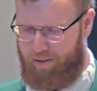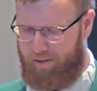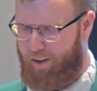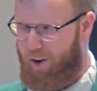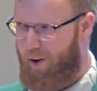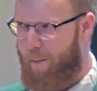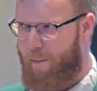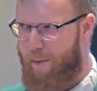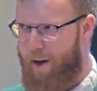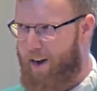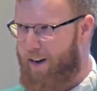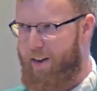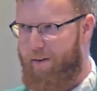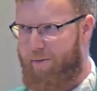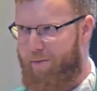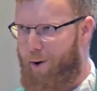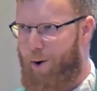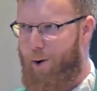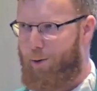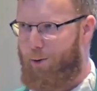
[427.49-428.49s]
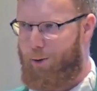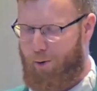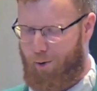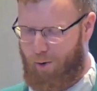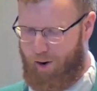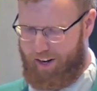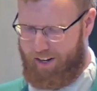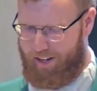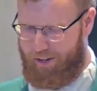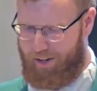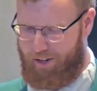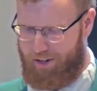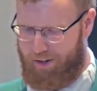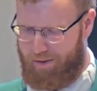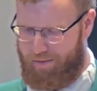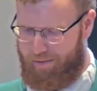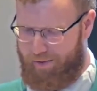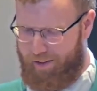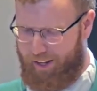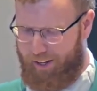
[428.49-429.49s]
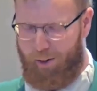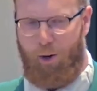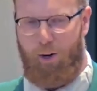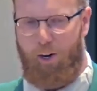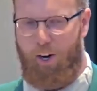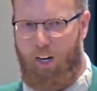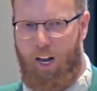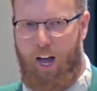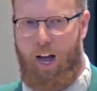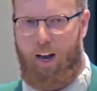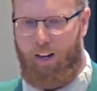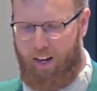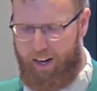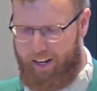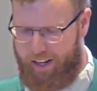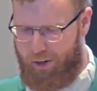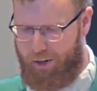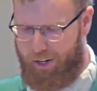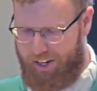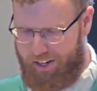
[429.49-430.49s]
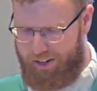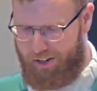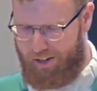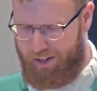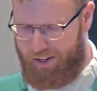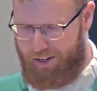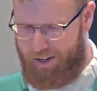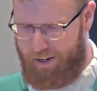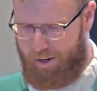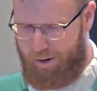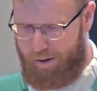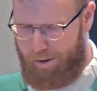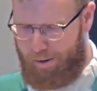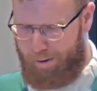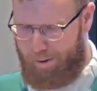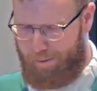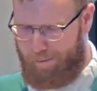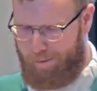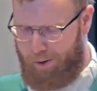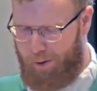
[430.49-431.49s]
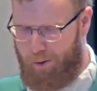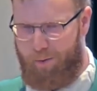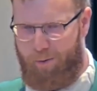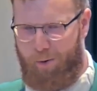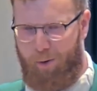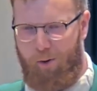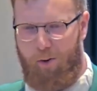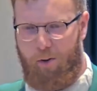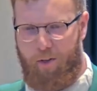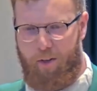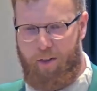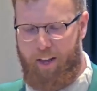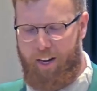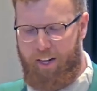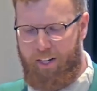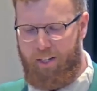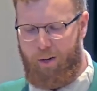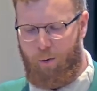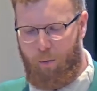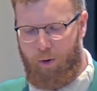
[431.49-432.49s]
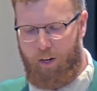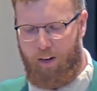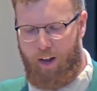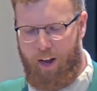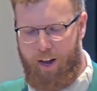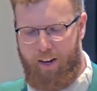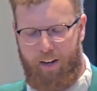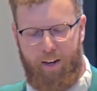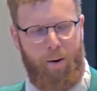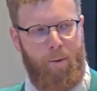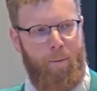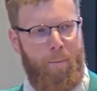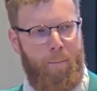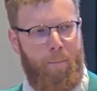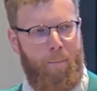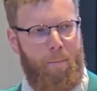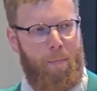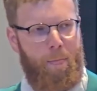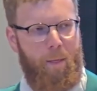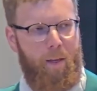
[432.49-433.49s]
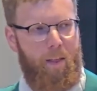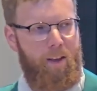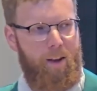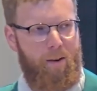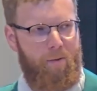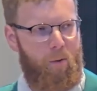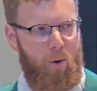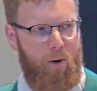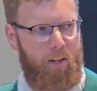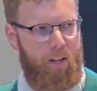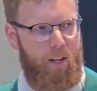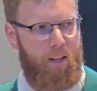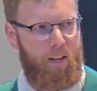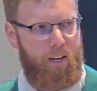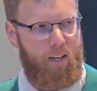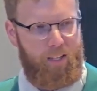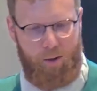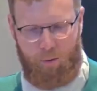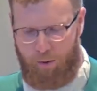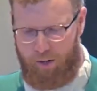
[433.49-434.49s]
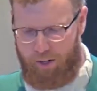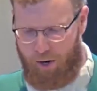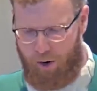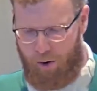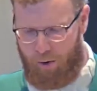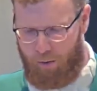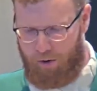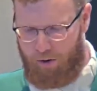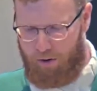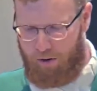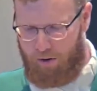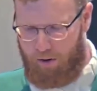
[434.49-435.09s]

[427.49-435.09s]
There are many false Christs. They look a lot like Jesus. They're full of the things that we like, and they avoid the things that we don't.